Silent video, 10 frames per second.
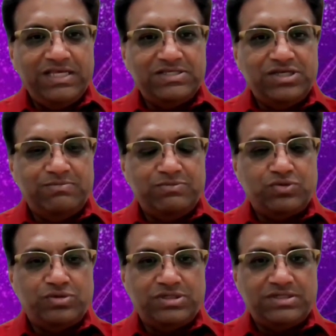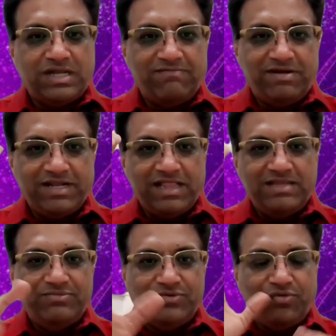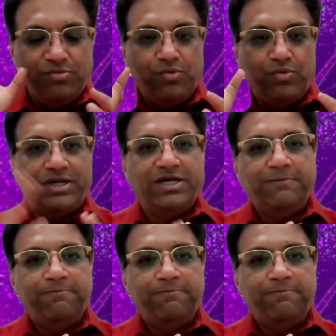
these gemstones, I will tell them to remove it